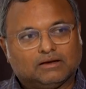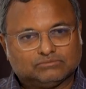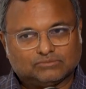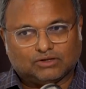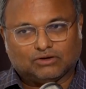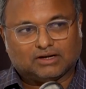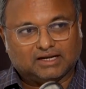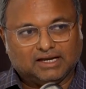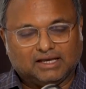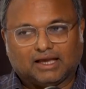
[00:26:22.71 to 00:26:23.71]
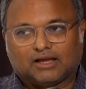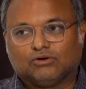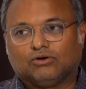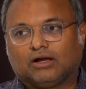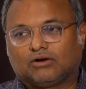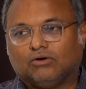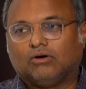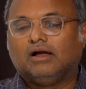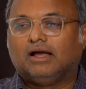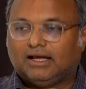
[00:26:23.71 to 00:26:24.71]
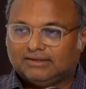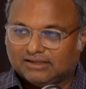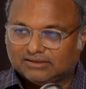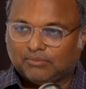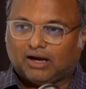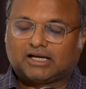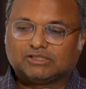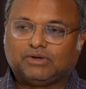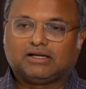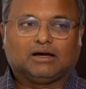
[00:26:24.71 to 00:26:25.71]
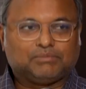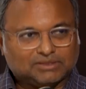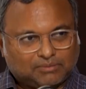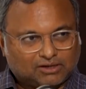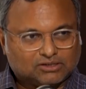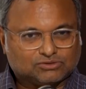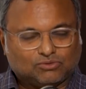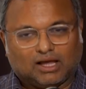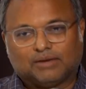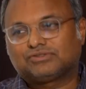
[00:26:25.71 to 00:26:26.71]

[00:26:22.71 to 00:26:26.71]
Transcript: echo, and then the markets went up and the markets collapsed.